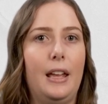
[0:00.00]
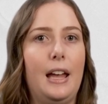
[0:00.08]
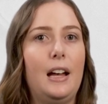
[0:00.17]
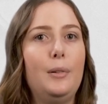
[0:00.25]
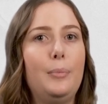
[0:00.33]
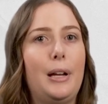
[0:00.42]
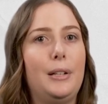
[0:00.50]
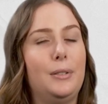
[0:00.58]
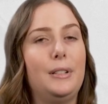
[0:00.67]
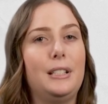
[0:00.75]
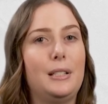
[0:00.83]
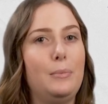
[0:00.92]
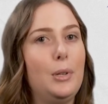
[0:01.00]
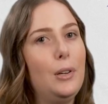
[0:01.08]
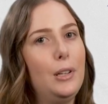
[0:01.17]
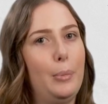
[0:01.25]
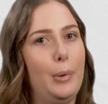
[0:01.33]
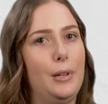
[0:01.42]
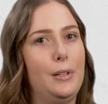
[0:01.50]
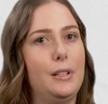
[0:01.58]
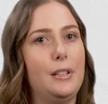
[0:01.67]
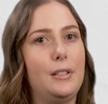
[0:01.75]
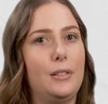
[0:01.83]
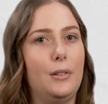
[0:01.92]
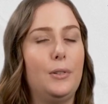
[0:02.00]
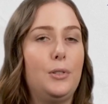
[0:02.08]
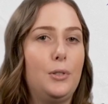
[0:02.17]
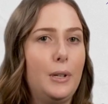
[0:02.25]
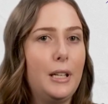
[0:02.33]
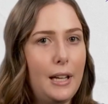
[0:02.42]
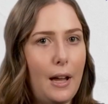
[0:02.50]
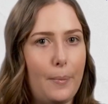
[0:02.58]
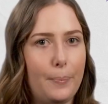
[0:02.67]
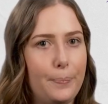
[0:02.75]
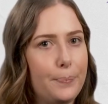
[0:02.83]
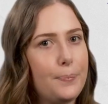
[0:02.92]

how about doing some yoga poses or chewing gum?